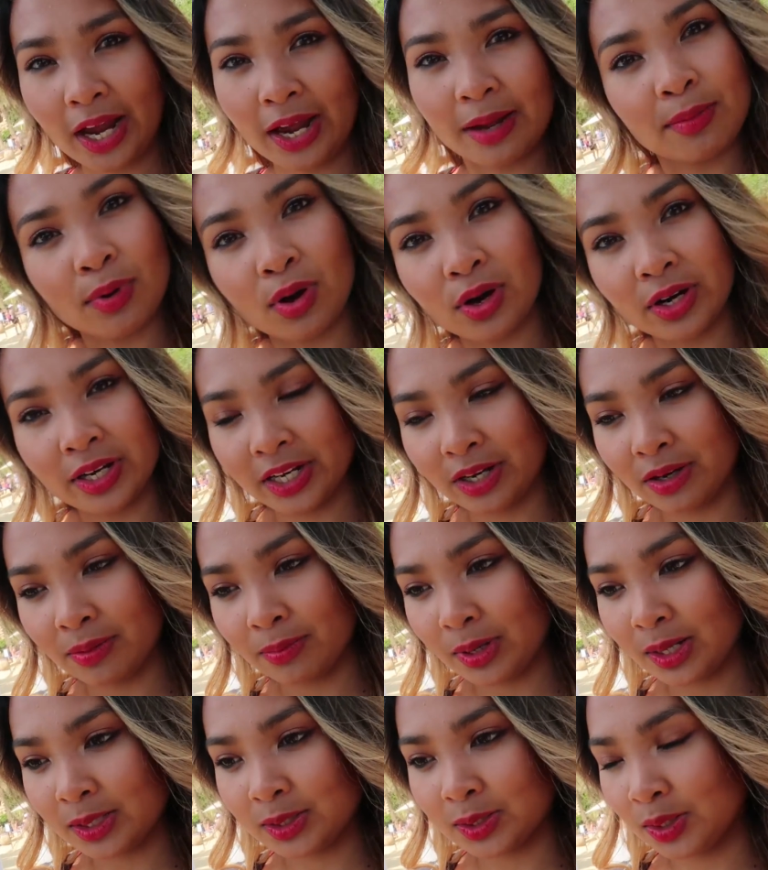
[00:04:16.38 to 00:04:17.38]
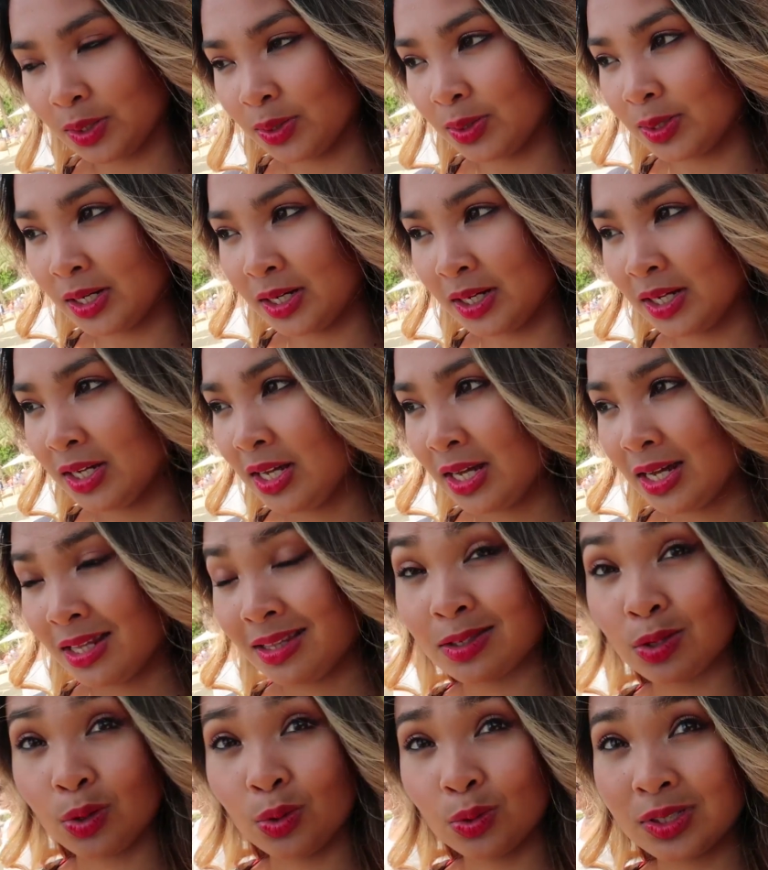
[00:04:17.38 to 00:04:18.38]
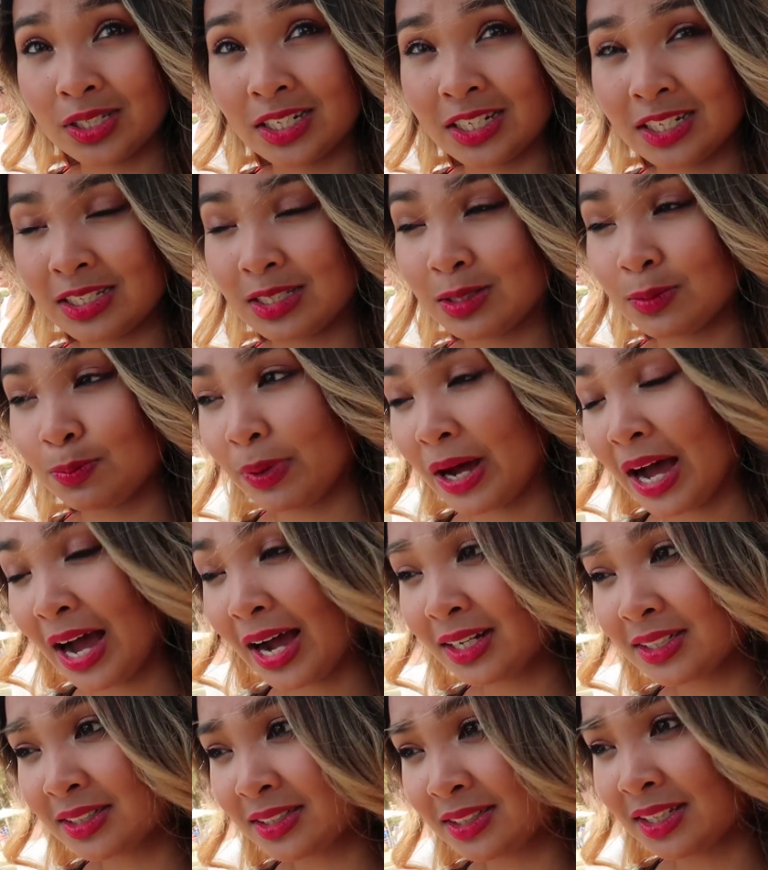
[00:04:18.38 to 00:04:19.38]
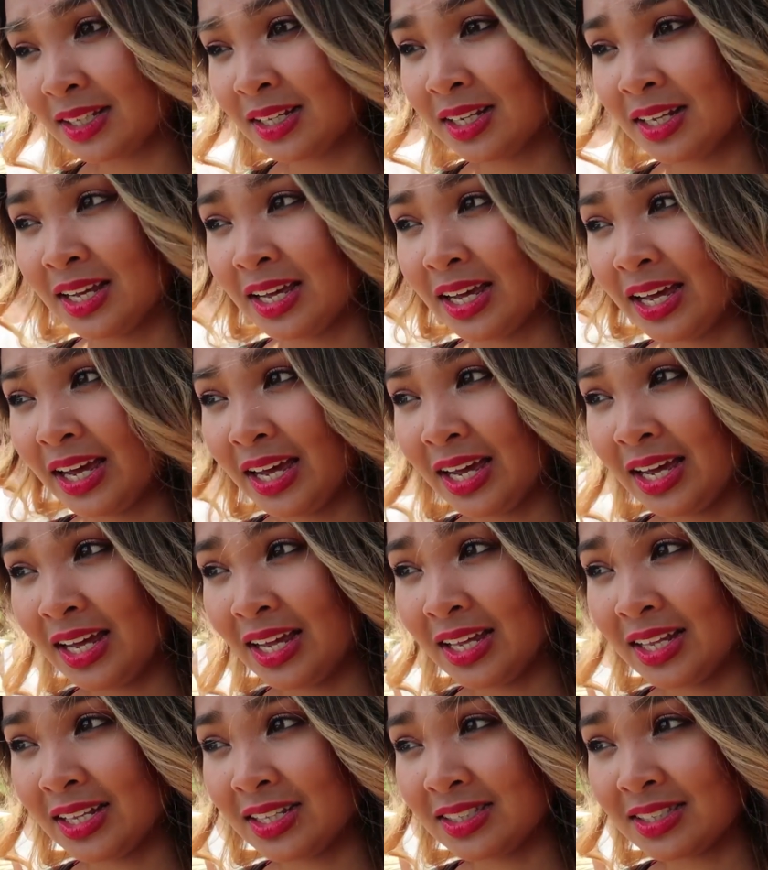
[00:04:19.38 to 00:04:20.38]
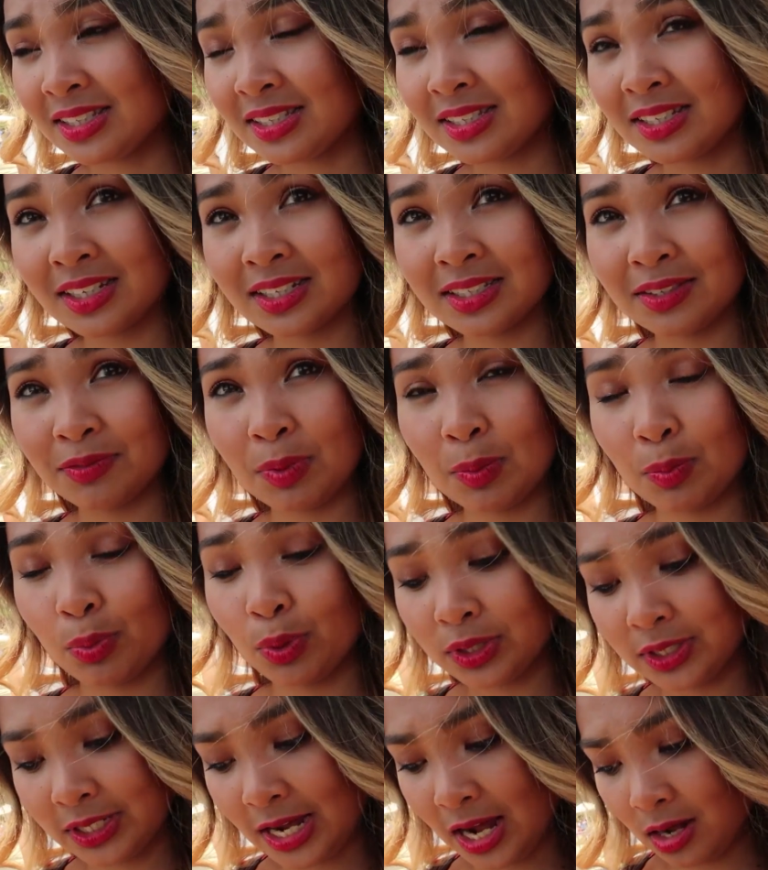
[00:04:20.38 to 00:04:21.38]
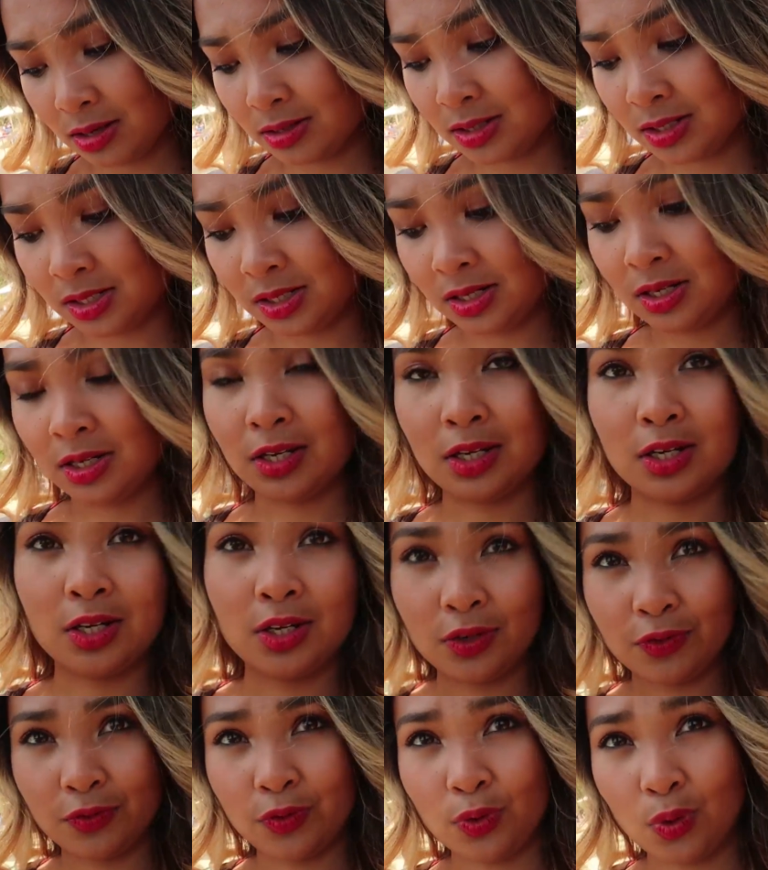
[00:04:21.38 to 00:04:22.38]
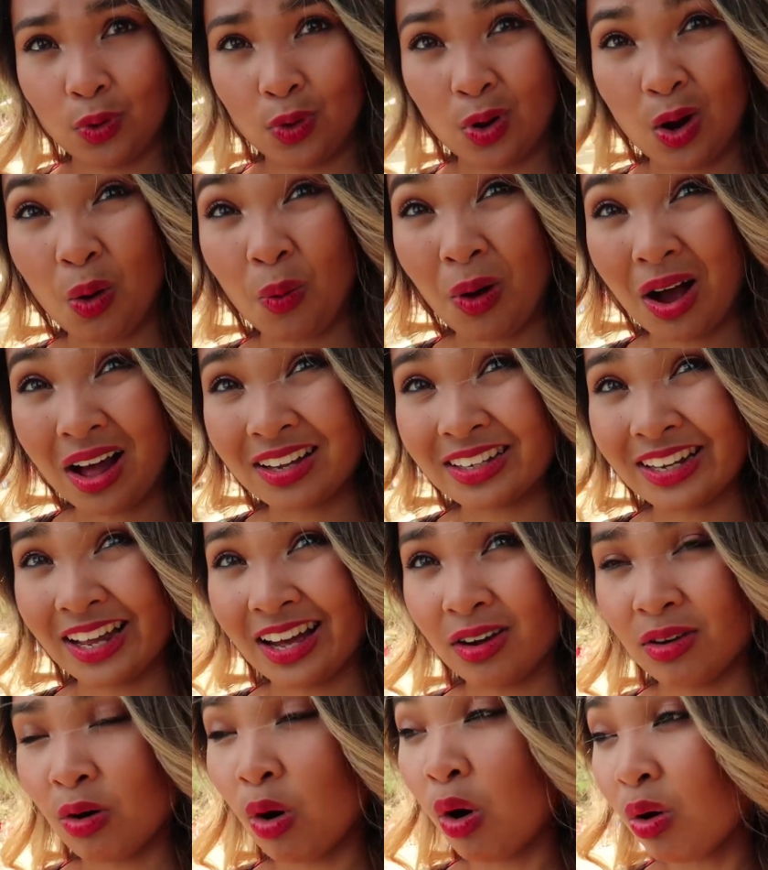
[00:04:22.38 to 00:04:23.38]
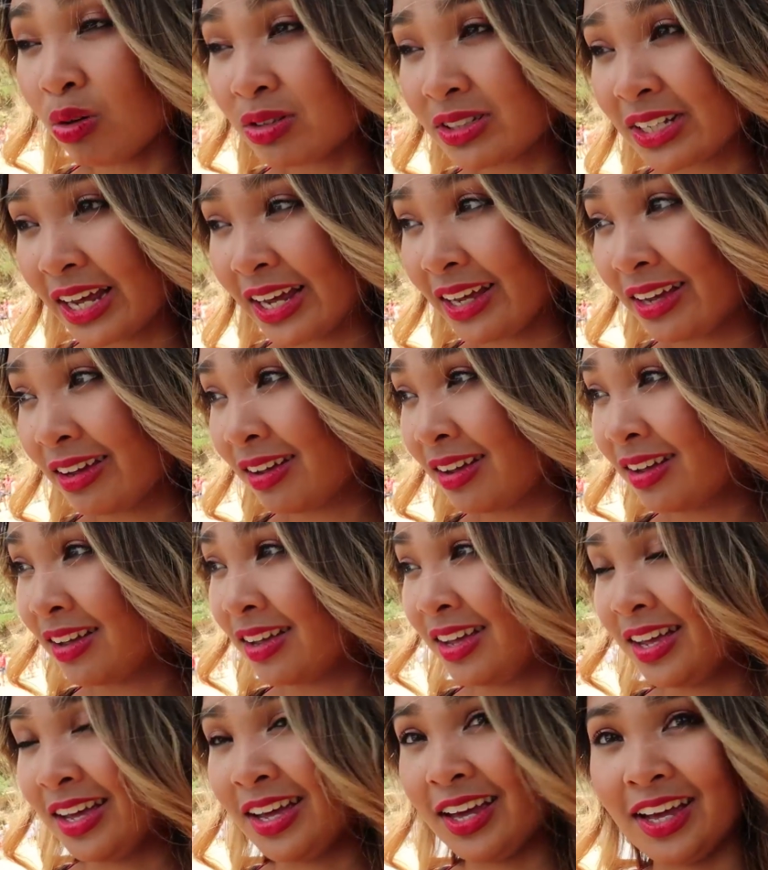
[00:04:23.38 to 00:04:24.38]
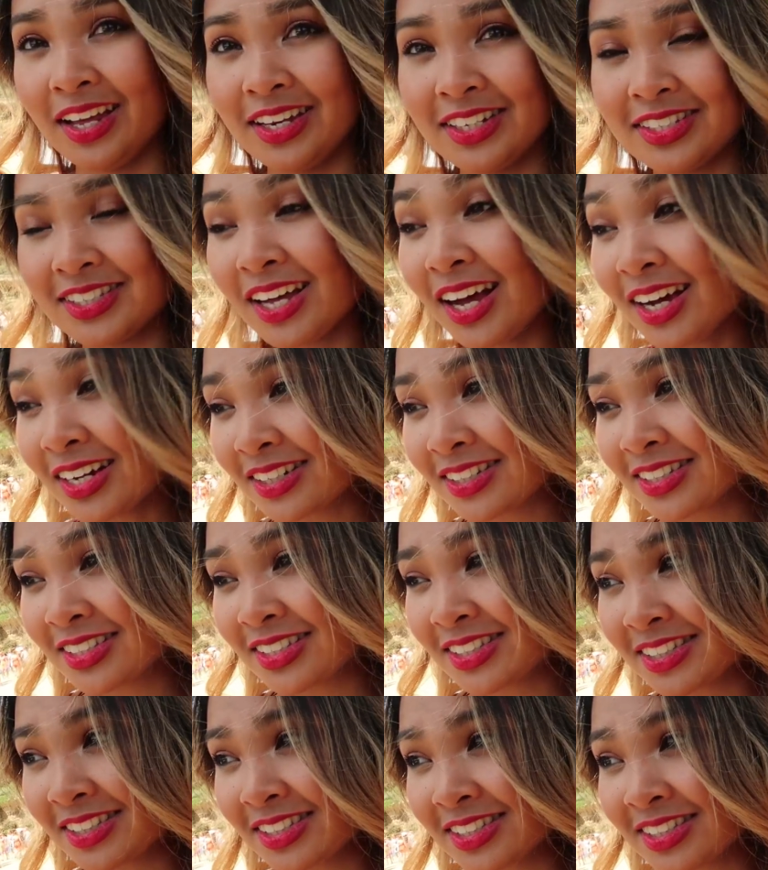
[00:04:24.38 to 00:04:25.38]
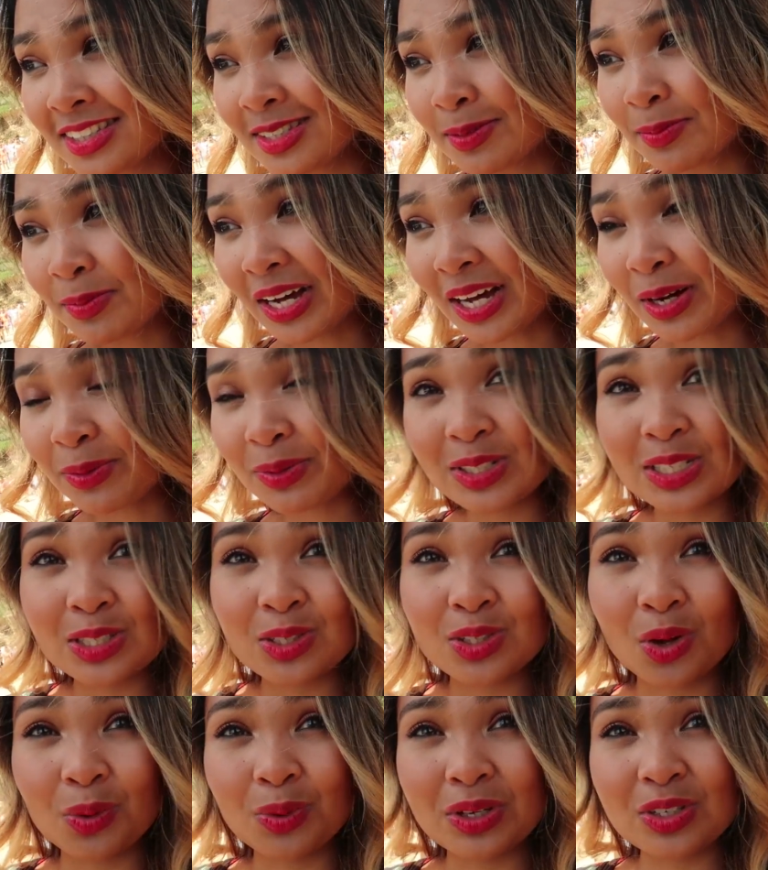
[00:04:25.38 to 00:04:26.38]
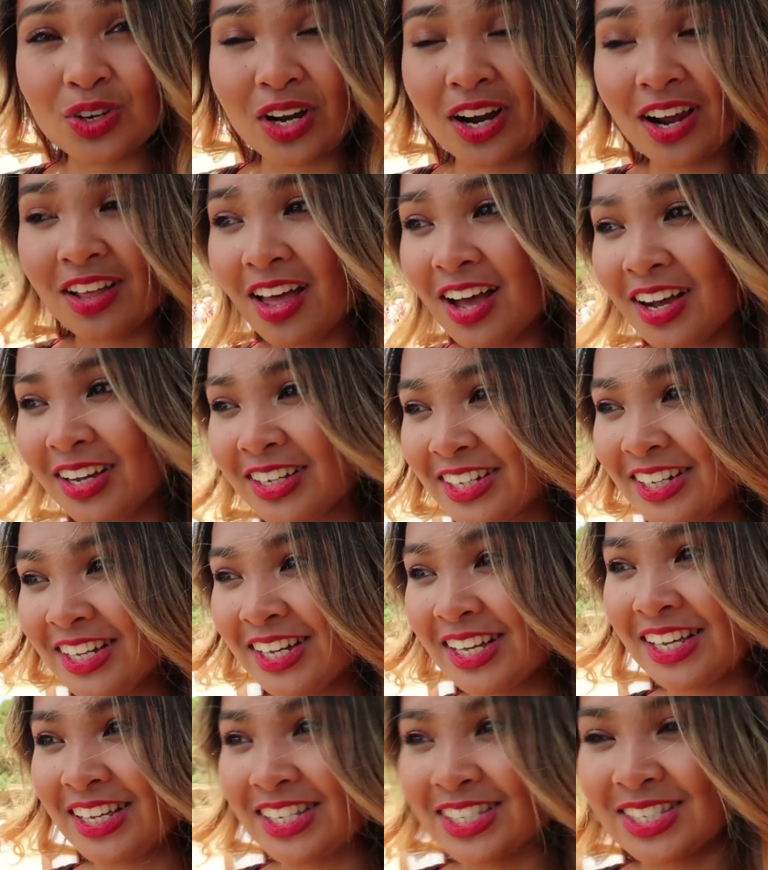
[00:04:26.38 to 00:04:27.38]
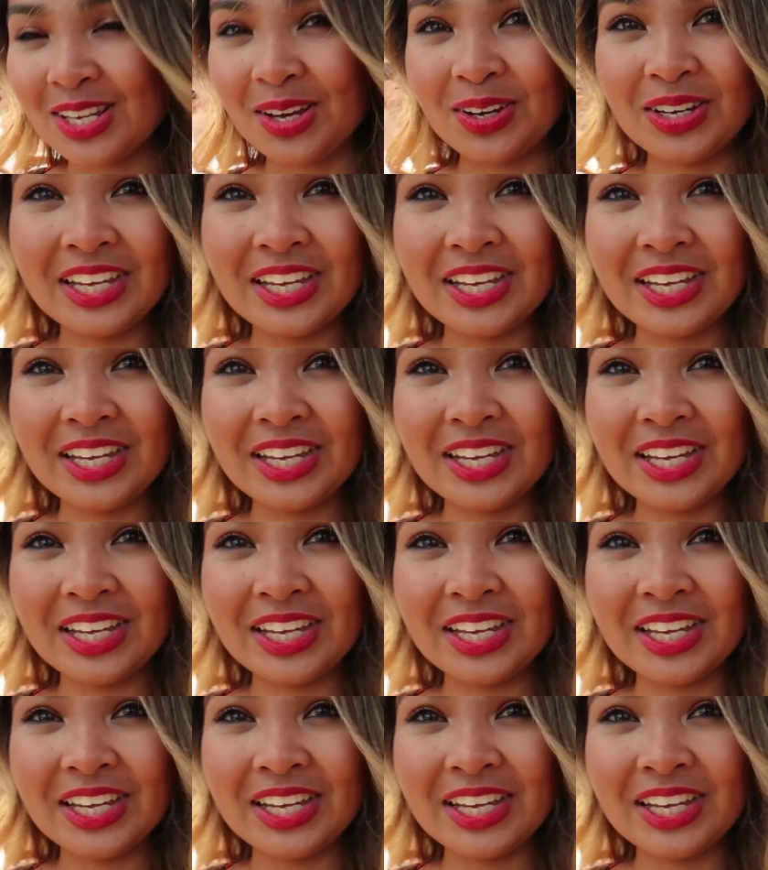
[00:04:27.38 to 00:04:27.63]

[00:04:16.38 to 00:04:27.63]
game on here in Barcelona and this whole city is packed and the tickets have been booked out for a while now, all day and it sucks but we just thought we'd try our luck so